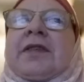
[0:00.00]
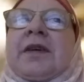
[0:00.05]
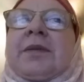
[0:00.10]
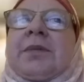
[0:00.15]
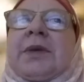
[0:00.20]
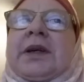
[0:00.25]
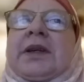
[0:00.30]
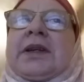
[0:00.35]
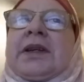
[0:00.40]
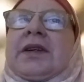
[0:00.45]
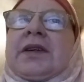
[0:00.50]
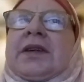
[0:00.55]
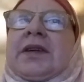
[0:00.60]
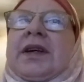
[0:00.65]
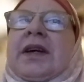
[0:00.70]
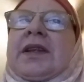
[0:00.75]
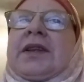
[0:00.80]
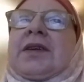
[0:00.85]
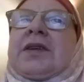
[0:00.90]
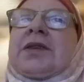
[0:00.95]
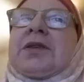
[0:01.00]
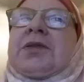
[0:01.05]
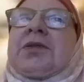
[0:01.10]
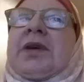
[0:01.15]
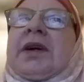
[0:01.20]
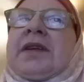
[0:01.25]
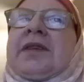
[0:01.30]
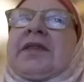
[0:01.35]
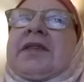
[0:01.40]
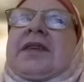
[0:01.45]
some of your other
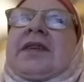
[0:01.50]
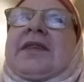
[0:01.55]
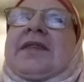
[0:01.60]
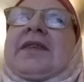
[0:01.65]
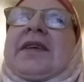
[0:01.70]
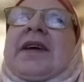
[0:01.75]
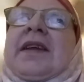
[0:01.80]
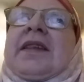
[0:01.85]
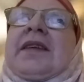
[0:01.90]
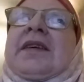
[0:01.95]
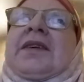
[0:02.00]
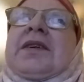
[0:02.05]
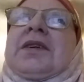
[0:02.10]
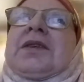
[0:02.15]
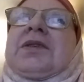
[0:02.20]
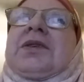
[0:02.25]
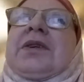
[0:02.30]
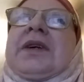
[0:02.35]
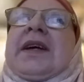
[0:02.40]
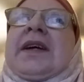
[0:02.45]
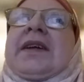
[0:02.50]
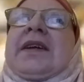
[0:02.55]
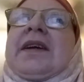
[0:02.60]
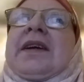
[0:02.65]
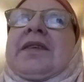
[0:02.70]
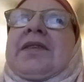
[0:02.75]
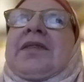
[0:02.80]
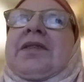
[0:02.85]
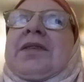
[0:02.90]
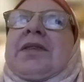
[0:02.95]
questions, I think I'll go ahead and
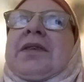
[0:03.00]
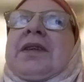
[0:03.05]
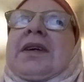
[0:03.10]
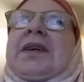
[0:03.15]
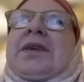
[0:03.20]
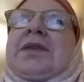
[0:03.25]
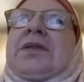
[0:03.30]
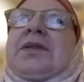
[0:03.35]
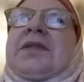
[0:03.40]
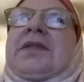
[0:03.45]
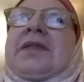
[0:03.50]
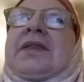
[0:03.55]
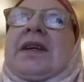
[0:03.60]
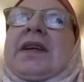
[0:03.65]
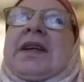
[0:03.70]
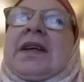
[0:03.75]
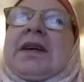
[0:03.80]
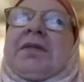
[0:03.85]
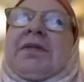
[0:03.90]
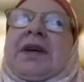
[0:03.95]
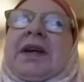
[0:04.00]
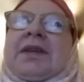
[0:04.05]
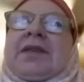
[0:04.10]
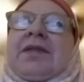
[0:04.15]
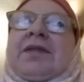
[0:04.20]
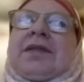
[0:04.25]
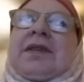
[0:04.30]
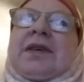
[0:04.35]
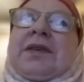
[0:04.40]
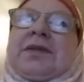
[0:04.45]
answer those. And I've
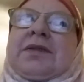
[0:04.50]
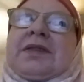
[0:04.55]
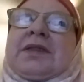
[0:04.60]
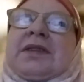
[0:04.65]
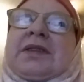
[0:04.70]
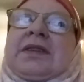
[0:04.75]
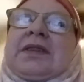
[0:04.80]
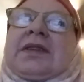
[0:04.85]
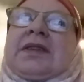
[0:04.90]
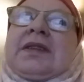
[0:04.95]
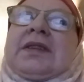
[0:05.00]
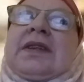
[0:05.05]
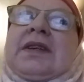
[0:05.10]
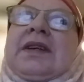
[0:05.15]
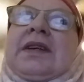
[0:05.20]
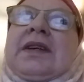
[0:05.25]
answered those in